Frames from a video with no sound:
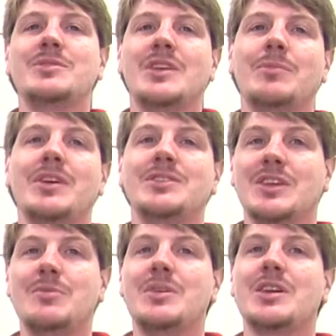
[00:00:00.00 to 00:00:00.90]
assembly is
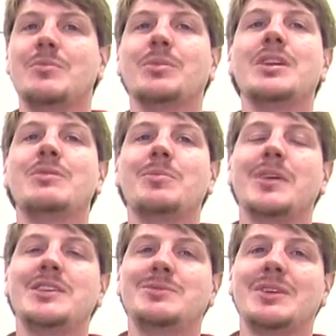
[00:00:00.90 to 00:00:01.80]
going to be a complete
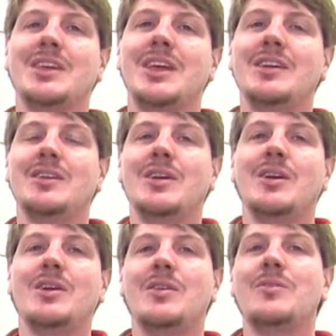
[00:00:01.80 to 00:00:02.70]
replacement kit
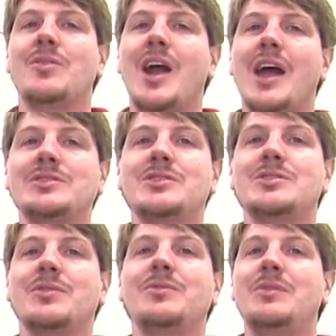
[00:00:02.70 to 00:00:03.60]
for axles
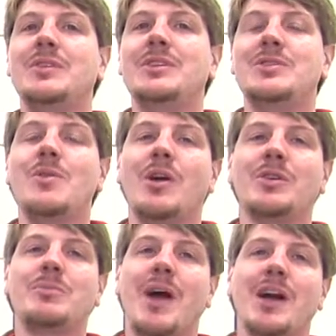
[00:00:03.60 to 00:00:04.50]
of
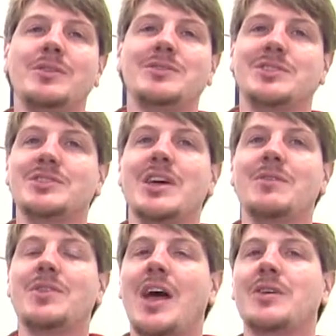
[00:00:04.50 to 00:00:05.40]
5,200 pounds to
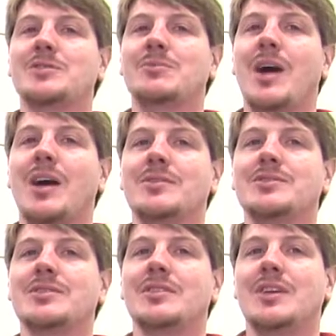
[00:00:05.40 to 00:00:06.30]
7,000 pounds.
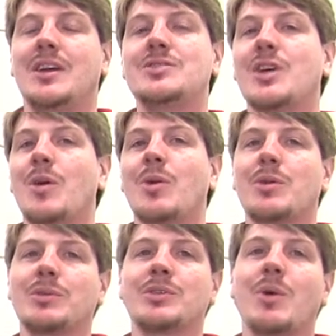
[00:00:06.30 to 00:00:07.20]
It's going to
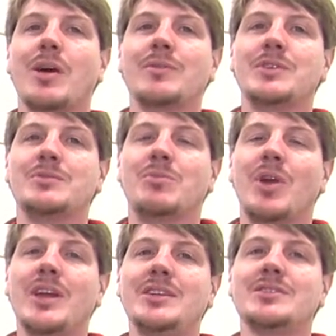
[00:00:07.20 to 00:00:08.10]
work with 12-inch
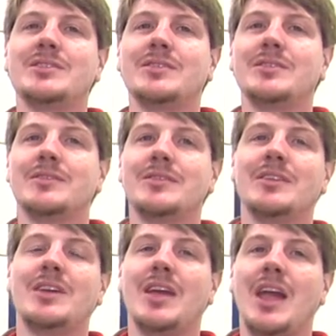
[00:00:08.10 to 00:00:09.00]
brakes
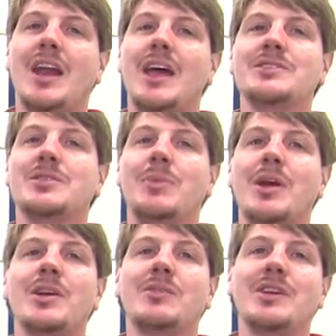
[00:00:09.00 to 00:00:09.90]
and has the
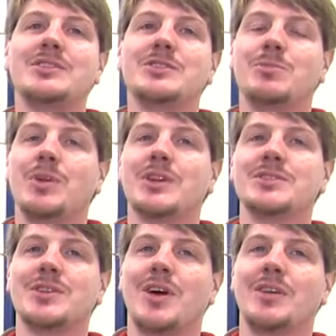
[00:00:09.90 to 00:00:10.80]
bearing races
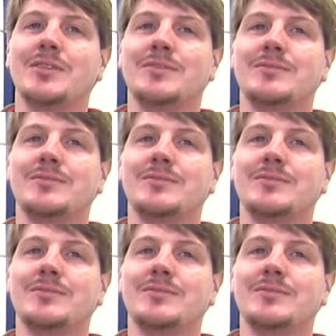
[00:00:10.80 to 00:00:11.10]
pre-installed.